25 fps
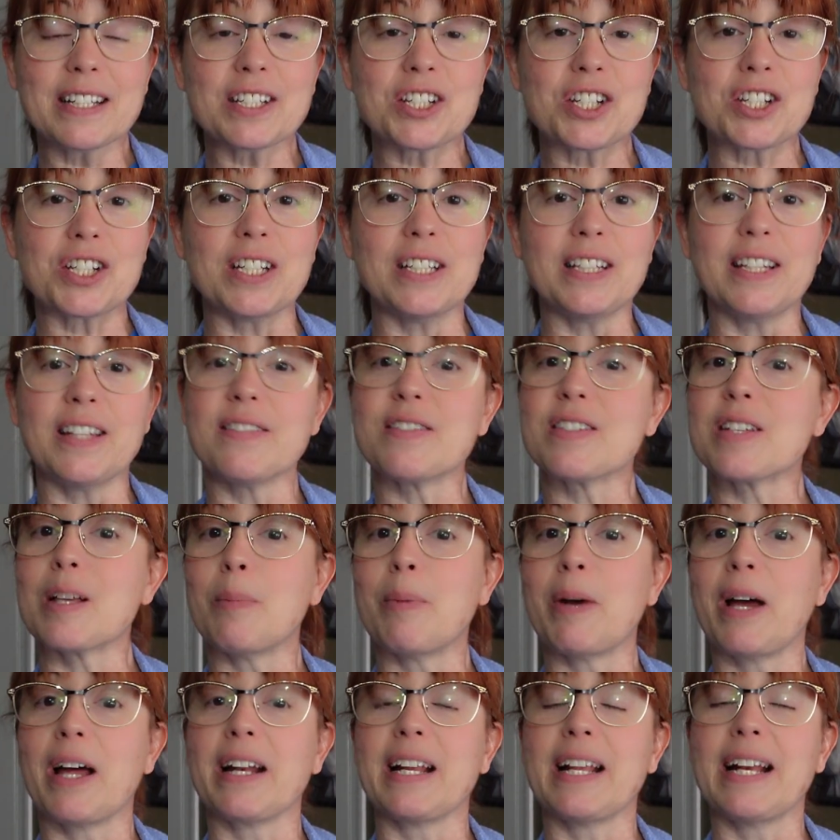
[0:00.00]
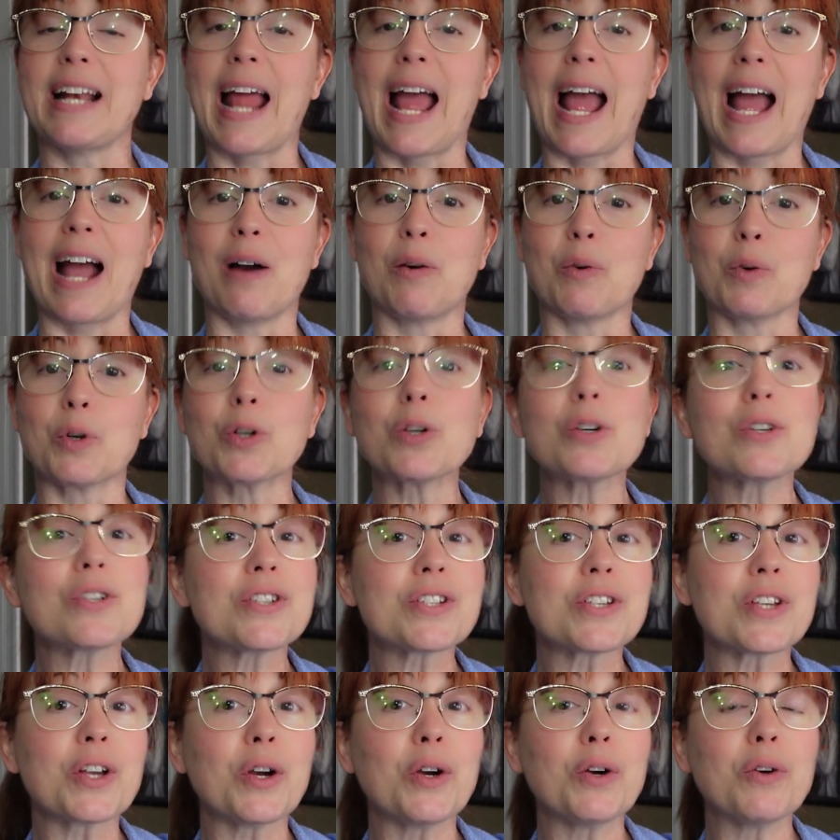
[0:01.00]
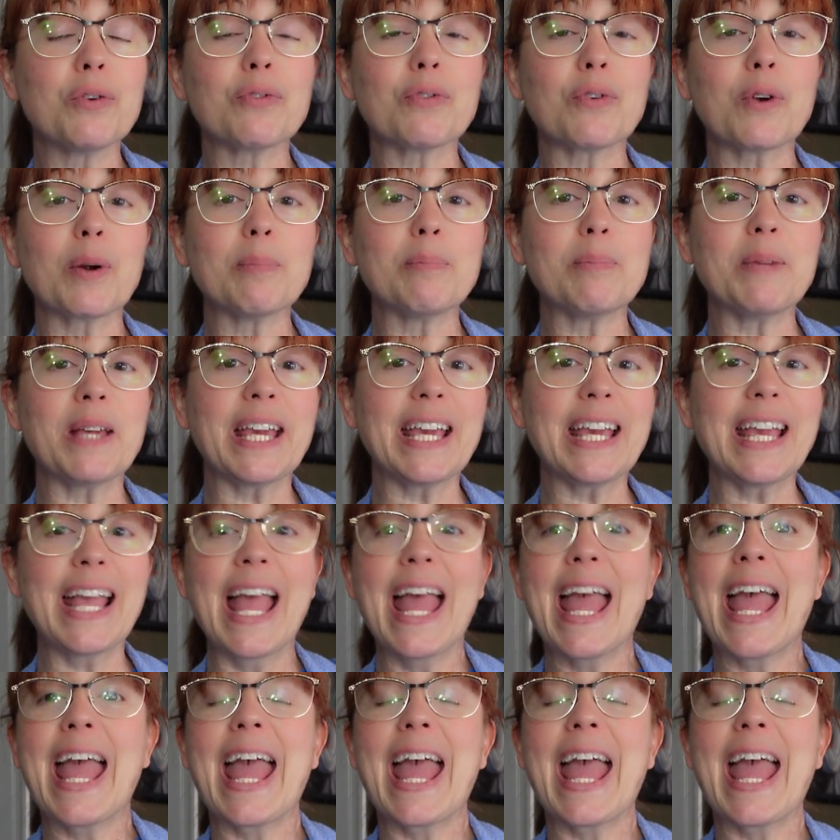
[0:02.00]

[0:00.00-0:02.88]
She lives about an hour or so from me,